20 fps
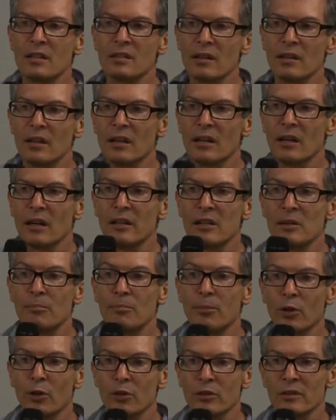is an
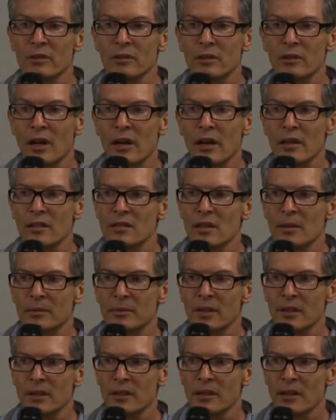important
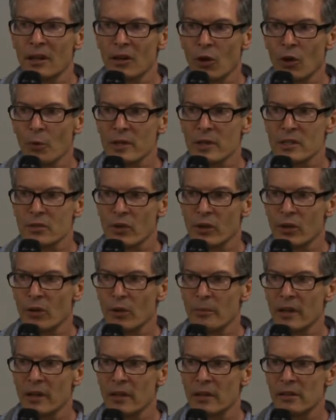concept, and I always
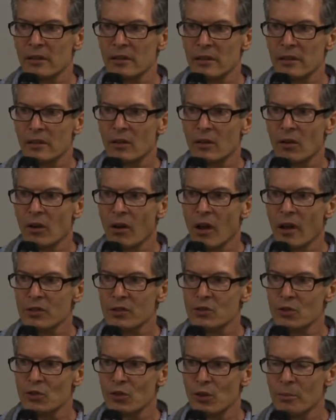recommend the
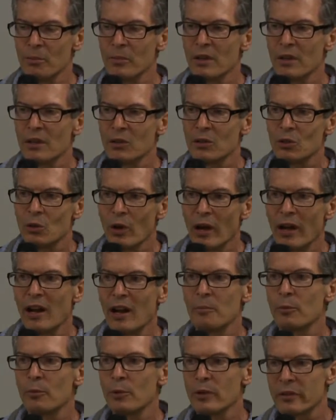colostrum to
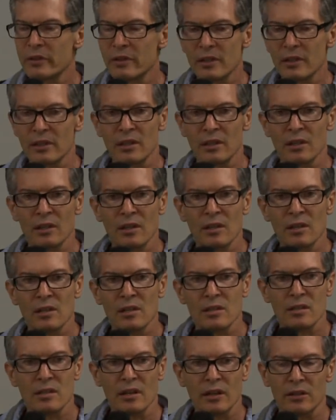help with the
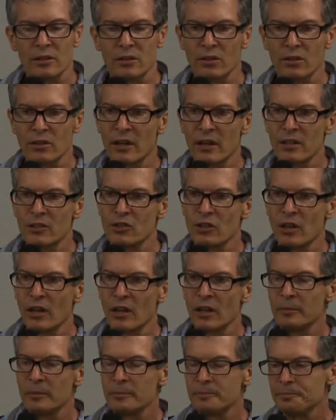secretary
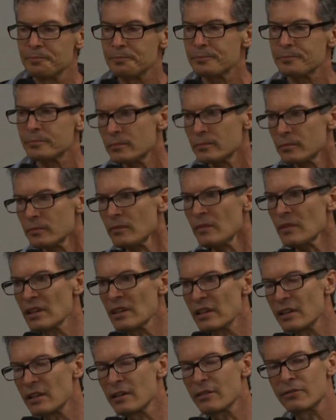IgA
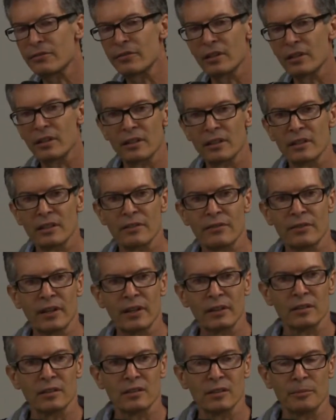if
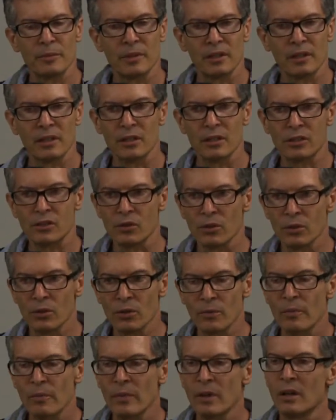that is a big issue.
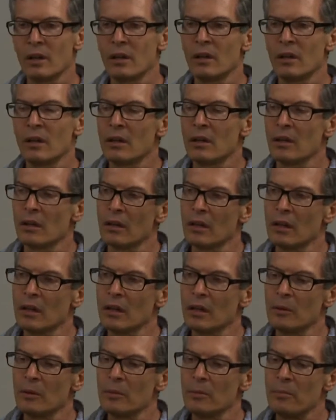
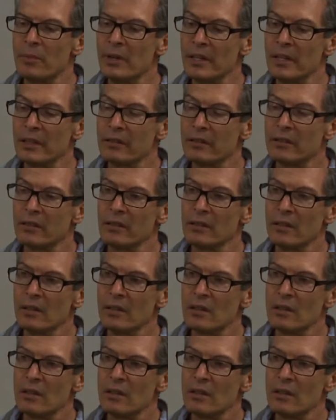But